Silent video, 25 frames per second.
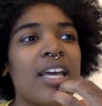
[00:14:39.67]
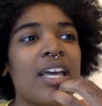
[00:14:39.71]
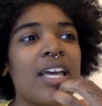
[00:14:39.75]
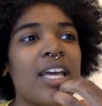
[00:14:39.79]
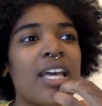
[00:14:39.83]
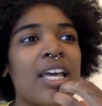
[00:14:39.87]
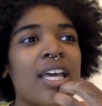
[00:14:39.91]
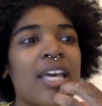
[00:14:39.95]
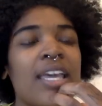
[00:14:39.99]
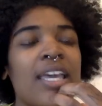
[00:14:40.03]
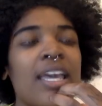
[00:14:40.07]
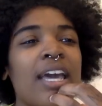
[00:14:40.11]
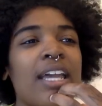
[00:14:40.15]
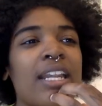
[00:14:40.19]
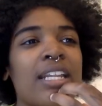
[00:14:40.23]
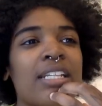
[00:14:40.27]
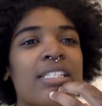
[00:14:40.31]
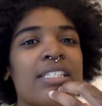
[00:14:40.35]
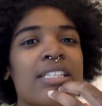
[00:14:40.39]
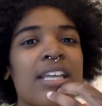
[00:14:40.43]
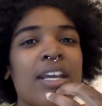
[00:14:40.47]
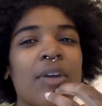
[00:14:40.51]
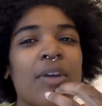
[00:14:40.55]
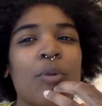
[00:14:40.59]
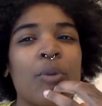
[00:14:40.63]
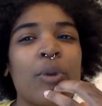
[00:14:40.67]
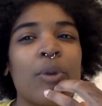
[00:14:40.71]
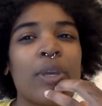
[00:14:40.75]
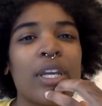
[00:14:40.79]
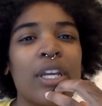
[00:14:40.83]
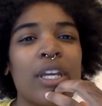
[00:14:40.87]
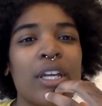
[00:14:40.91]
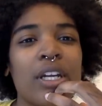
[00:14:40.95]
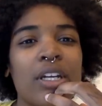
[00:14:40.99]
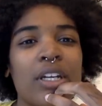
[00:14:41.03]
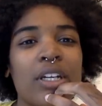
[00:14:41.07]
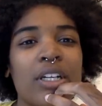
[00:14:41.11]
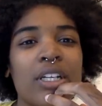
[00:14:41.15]
again it's like
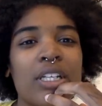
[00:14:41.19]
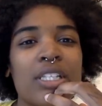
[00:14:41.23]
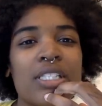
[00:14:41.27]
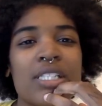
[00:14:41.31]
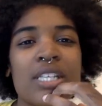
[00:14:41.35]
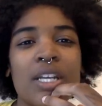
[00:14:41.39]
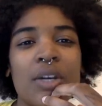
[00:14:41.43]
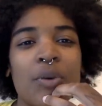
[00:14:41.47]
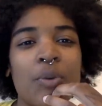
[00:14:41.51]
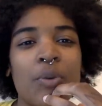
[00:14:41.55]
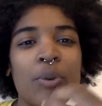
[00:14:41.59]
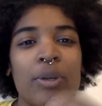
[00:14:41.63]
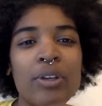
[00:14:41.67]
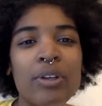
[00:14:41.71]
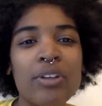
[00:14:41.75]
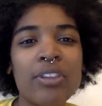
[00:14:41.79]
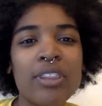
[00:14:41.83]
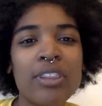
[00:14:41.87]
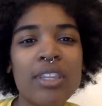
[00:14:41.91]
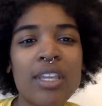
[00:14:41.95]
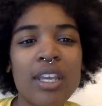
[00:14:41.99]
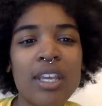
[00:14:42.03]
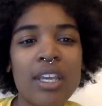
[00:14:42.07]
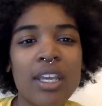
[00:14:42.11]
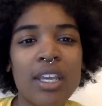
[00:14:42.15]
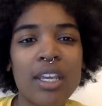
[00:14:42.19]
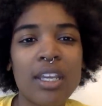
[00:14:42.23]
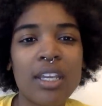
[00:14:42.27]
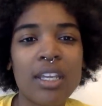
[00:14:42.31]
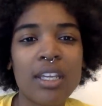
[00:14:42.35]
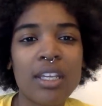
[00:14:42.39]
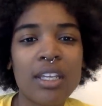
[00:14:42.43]
weird it's like a weird thing